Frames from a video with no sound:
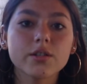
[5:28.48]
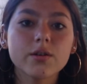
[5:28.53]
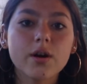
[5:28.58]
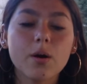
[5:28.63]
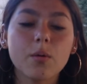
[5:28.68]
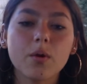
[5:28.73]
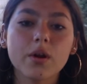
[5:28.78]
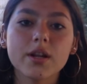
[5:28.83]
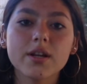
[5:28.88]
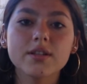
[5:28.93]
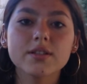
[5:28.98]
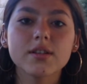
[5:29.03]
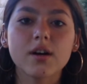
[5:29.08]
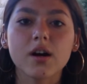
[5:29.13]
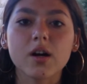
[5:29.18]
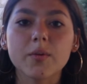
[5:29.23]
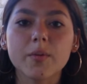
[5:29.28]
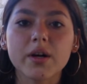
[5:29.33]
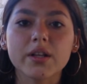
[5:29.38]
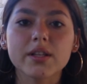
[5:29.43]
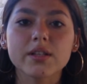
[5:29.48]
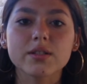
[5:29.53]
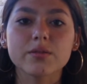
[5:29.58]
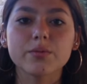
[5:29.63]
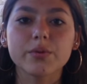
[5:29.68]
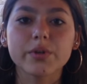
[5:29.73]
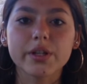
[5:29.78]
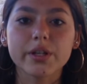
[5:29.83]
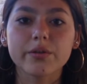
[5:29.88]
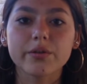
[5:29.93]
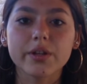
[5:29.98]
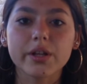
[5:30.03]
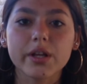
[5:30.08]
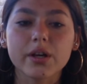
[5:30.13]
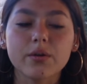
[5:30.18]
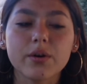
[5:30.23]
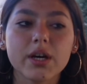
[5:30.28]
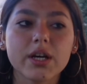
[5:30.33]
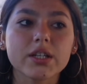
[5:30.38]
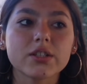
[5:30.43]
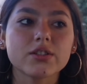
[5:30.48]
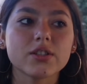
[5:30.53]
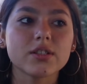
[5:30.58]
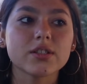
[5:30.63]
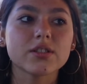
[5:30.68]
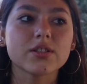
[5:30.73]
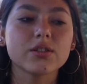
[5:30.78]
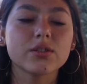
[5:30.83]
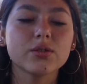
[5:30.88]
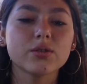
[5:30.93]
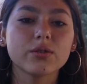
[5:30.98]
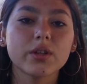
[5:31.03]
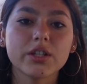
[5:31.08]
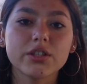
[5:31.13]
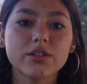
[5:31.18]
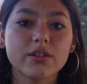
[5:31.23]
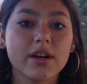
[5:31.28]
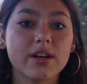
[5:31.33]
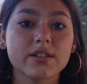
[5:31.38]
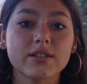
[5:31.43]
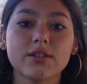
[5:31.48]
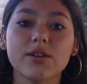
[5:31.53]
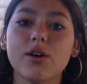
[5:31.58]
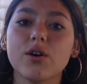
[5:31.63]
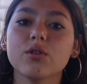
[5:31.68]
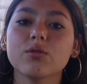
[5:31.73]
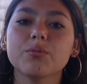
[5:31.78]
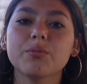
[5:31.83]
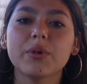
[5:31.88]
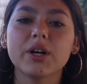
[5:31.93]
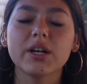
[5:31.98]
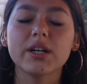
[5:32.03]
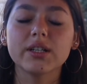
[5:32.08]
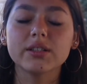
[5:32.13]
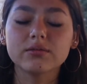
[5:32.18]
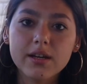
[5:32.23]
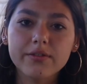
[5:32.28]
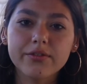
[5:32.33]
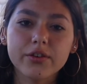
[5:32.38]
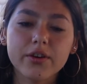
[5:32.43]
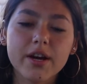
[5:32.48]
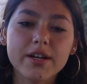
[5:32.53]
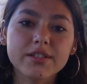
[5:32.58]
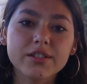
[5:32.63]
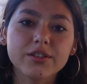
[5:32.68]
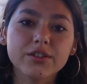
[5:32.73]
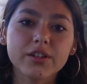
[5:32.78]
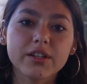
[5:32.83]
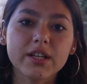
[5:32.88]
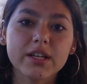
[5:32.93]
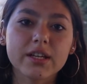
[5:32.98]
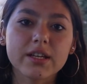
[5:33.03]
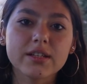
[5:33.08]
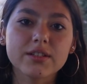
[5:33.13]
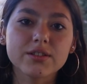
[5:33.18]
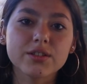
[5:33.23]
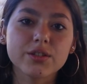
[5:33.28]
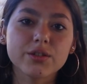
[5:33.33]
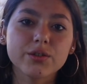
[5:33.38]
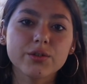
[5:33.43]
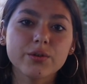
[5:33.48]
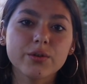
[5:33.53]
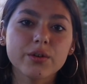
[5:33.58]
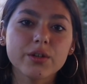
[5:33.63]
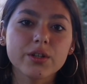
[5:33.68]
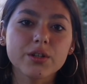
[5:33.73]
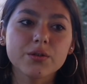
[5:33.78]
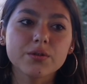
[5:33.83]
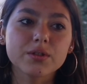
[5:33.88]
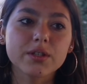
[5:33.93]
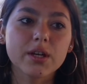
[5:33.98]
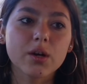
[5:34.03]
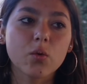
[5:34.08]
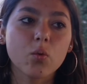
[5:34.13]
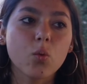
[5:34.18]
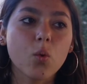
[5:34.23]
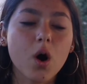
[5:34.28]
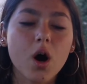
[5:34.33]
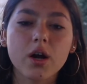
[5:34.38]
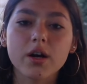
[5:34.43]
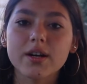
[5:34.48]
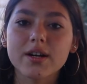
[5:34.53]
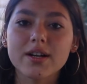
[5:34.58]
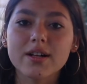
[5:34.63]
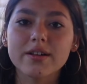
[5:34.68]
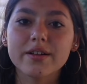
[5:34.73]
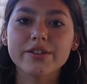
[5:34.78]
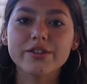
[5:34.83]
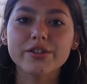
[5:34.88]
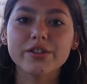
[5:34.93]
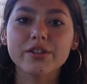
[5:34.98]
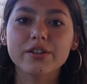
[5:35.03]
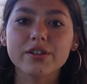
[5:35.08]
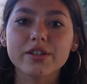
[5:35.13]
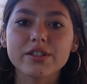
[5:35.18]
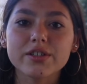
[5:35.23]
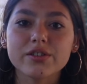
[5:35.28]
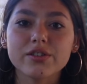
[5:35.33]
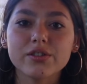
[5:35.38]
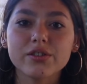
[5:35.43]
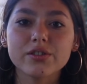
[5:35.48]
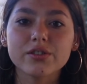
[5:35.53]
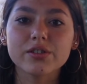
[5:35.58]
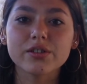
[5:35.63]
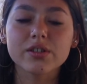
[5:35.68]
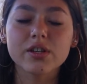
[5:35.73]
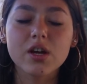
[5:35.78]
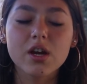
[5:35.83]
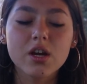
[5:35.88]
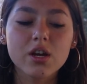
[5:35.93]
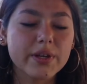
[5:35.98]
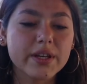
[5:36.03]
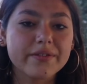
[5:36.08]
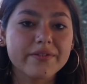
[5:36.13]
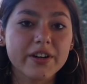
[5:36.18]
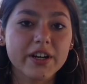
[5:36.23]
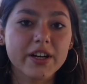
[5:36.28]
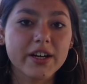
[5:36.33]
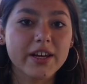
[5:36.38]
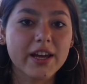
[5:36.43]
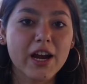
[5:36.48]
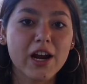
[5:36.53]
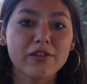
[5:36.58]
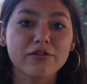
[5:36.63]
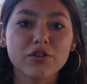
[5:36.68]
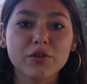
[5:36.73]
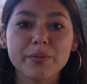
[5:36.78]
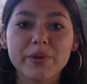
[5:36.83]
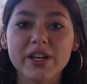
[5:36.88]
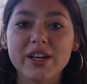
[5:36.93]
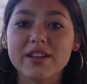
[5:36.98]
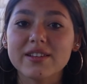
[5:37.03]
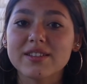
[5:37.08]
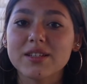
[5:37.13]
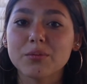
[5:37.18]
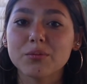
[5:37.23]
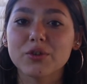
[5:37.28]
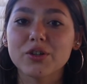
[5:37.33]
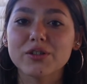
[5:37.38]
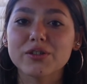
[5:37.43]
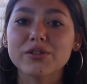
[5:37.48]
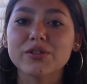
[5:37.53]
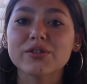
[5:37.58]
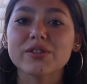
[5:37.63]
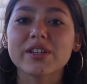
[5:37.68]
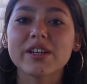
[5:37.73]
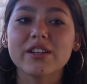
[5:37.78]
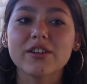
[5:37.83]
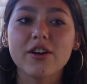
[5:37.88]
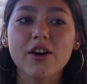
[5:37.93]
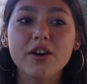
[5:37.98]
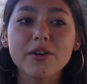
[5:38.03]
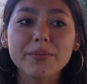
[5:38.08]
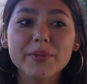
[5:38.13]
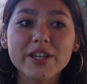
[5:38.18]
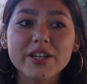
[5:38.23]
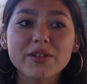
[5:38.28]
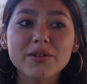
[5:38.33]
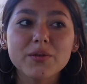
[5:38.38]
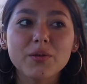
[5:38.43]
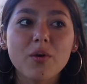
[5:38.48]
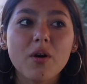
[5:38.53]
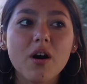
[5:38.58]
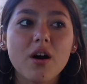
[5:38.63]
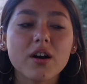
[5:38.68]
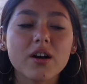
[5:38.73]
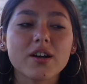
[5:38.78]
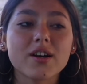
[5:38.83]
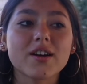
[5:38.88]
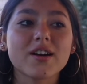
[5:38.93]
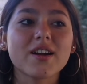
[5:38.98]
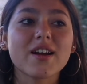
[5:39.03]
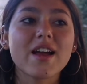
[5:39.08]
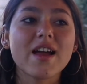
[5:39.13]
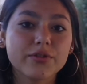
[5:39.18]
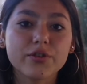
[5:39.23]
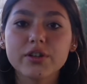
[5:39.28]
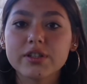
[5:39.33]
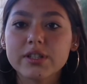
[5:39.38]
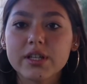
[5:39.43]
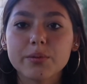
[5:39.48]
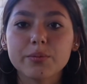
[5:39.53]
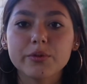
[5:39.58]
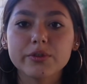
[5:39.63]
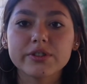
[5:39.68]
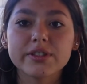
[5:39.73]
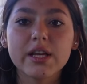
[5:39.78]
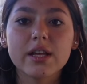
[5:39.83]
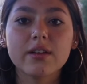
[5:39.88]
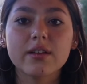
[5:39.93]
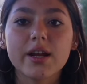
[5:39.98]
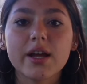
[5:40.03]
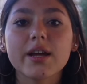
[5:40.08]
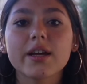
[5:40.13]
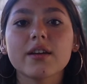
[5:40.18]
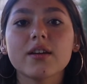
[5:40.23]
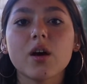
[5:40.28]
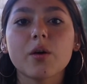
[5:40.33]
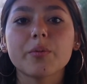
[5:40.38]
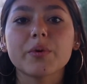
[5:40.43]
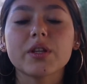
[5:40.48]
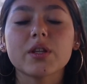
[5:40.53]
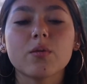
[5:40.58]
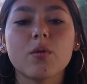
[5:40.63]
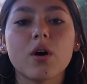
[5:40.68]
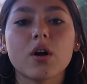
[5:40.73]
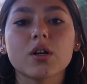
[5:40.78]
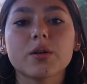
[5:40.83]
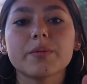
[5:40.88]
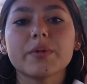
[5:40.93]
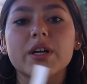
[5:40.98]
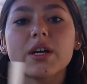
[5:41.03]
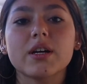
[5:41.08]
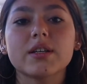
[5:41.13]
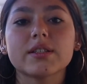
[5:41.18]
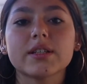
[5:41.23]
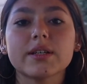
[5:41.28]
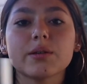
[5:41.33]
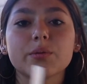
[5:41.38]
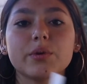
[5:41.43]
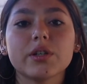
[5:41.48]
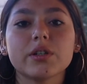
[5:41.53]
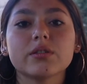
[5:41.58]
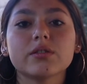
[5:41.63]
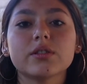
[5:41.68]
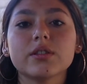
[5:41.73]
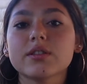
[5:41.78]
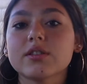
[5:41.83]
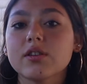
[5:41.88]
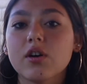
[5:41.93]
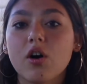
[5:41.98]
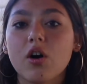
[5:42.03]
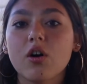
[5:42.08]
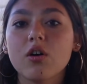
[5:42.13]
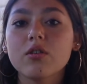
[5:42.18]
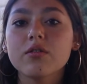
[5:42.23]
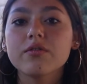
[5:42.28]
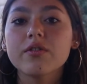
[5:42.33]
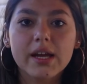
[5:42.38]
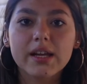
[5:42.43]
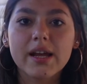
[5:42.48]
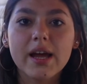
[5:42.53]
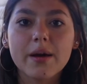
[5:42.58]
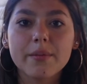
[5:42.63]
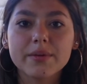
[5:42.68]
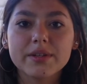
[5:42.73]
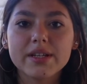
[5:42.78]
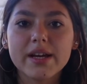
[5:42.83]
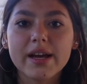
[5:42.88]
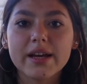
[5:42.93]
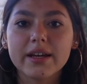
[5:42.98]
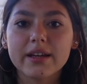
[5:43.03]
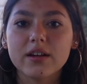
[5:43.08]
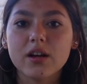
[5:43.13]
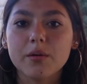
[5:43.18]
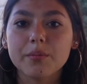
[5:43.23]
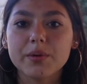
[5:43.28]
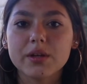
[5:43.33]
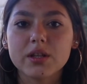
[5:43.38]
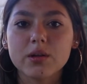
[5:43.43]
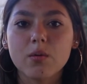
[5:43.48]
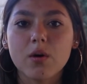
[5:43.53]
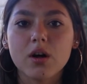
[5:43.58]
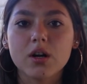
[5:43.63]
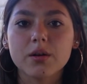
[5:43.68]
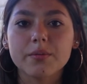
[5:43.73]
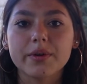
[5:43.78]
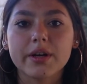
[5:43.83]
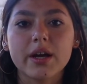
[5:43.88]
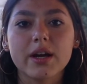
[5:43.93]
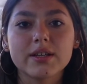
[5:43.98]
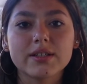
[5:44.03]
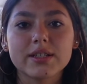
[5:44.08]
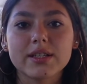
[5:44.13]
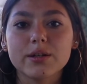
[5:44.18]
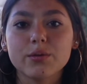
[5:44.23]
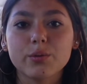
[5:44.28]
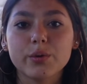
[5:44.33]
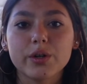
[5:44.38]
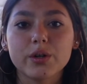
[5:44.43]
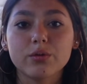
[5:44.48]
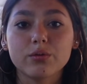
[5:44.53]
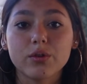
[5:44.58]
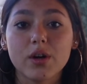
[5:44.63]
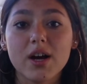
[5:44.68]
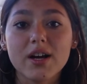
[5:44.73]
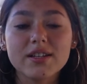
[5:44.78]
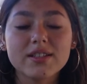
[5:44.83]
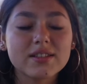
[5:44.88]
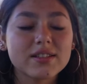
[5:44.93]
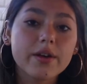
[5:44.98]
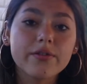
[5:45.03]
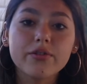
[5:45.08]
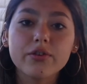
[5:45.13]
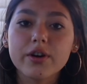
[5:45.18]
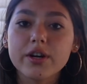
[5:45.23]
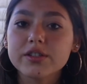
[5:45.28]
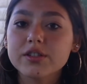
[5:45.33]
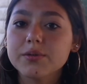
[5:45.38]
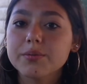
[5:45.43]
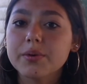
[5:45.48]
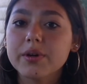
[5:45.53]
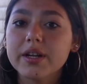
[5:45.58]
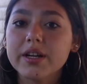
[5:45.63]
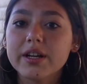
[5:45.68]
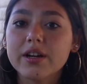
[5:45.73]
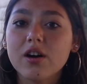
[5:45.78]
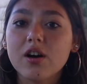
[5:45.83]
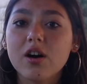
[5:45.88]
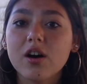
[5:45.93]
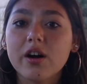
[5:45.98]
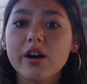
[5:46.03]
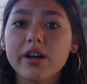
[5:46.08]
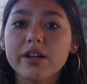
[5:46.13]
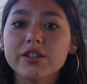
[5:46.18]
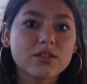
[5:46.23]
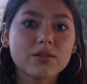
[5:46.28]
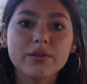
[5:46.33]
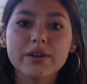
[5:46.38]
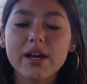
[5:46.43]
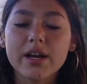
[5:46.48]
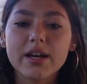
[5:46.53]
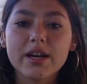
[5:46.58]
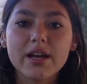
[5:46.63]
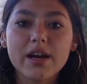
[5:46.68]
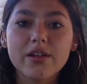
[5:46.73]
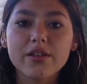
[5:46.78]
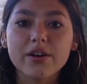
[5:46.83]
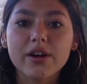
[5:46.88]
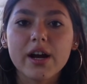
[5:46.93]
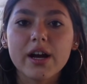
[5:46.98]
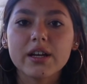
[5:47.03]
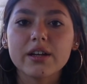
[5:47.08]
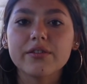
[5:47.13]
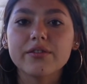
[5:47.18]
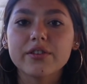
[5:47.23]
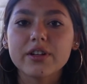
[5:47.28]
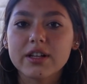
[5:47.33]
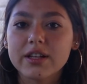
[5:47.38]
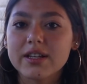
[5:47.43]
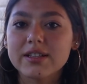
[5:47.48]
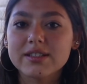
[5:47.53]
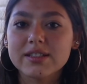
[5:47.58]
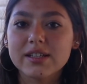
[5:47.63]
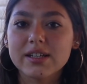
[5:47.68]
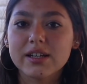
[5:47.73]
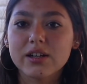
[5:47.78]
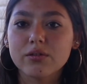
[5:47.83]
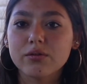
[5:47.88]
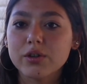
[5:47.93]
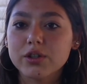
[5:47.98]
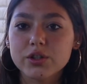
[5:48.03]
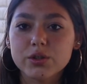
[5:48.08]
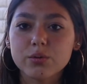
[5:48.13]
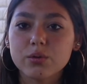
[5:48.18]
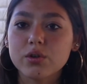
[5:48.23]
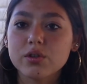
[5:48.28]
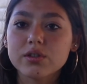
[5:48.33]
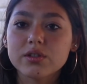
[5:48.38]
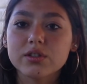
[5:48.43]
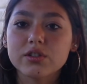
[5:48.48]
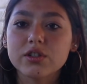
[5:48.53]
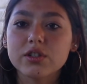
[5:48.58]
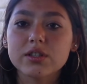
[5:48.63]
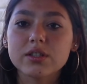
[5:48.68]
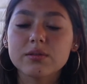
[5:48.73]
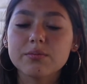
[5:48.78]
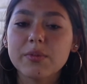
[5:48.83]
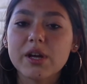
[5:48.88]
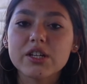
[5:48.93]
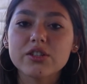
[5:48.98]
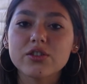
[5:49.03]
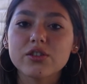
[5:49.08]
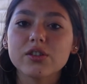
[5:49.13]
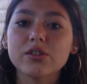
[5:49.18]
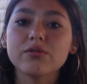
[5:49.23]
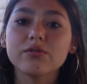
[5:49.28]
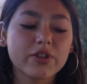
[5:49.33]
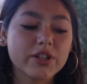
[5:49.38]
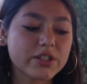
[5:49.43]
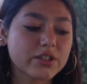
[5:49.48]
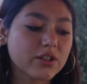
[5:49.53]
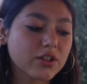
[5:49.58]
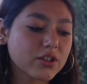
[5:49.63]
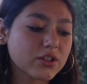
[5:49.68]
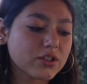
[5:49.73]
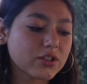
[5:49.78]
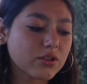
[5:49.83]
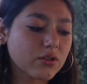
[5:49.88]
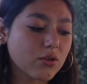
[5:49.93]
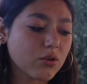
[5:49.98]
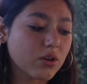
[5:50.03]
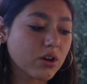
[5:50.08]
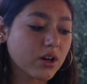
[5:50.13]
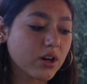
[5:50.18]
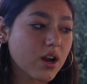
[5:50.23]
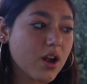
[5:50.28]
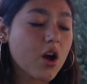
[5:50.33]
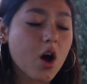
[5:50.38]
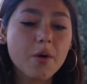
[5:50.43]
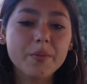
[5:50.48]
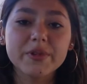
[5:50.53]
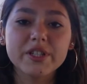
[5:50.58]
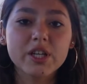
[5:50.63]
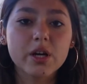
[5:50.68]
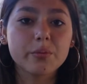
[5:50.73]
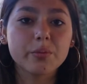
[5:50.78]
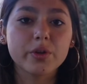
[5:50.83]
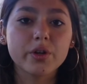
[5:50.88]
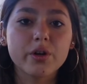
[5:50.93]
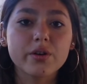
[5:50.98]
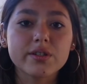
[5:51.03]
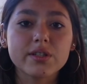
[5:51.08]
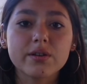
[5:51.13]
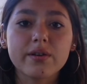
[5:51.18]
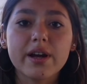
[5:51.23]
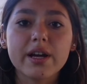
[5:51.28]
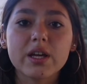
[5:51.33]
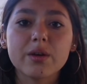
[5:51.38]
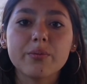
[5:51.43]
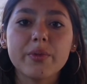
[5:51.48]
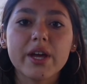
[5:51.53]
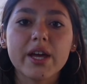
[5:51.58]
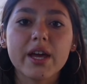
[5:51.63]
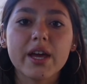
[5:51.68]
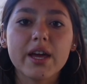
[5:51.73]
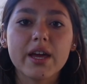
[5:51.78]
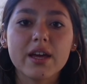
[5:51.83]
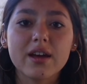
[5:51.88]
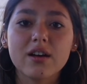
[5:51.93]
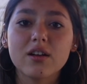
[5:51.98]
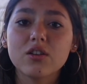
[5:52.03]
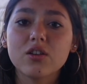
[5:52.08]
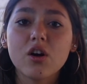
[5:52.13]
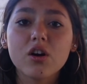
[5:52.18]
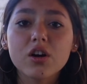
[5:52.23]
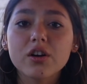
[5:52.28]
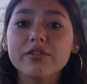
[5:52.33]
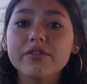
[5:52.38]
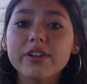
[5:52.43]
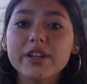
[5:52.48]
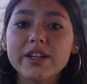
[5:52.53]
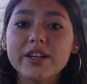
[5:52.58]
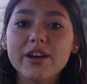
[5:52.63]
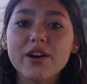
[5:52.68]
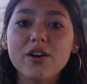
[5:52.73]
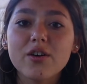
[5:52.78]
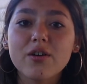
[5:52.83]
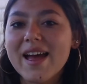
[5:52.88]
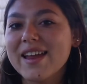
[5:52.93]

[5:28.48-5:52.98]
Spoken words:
I wanted to talk about this really quick just to let you guys know, but if you guys are looking into using water to cleanse your crystals, be very careful because some crystals cannot be in the water. For example, selenite cannot be in the water because it will dissolve, and hematite cannot be in the water because it will rust. If you guys are planning on doing any other kind of cleansing rituals, just make sure to research or comment down below so I can make a longer video.